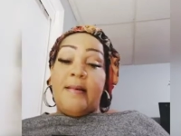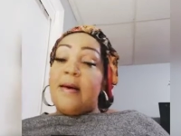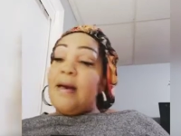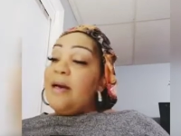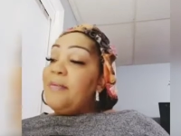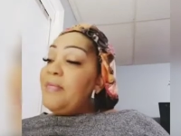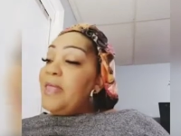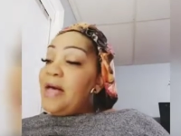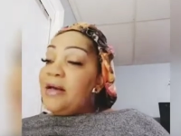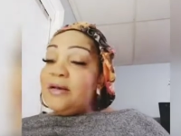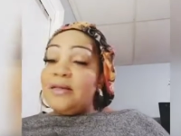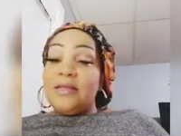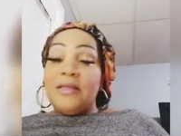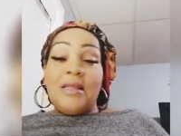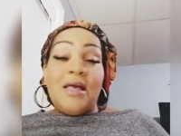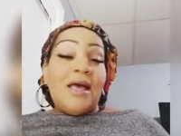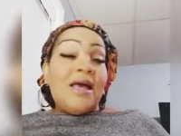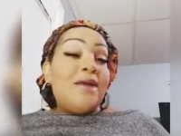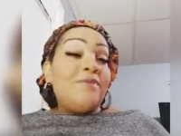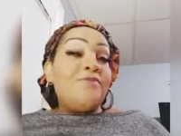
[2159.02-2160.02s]
I'm not going to
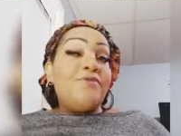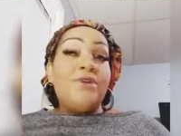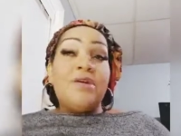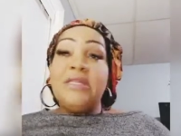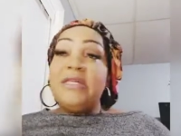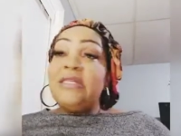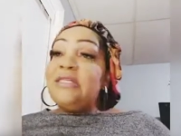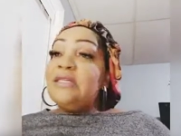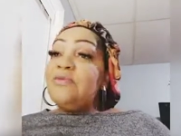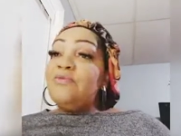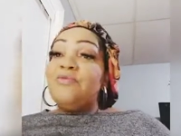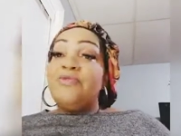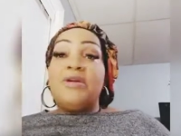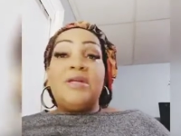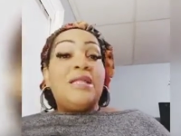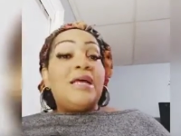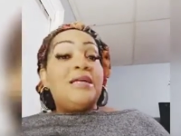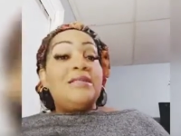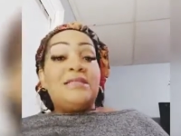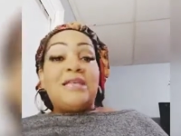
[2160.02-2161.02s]
lie. I really didn't
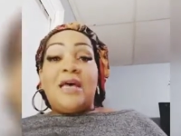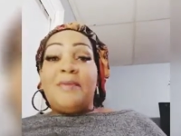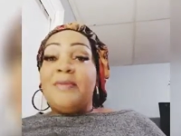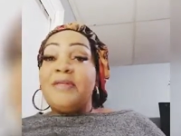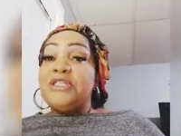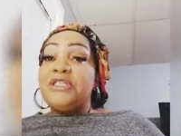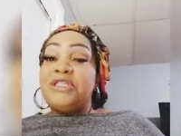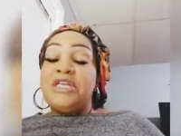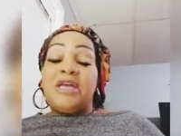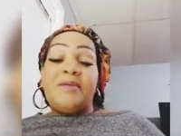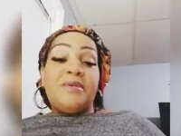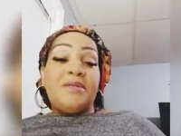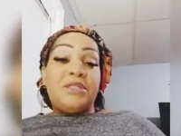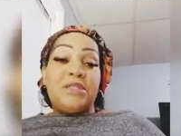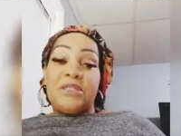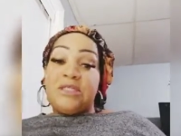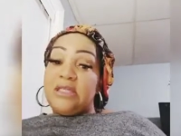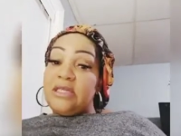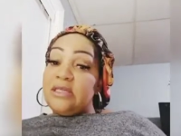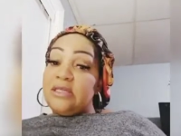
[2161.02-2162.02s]
realize how much damage
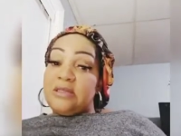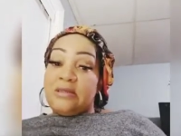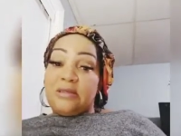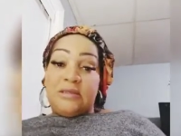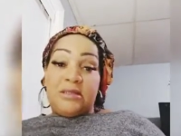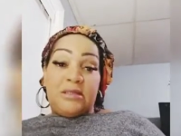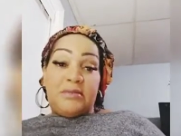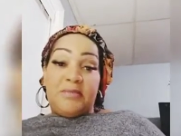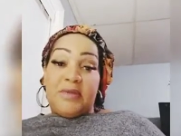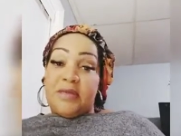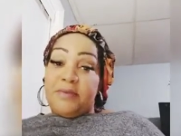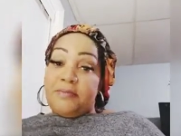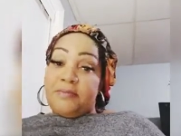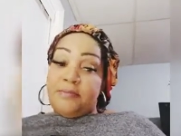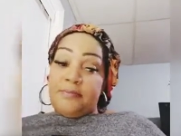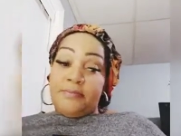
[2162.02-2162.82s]
it did to me.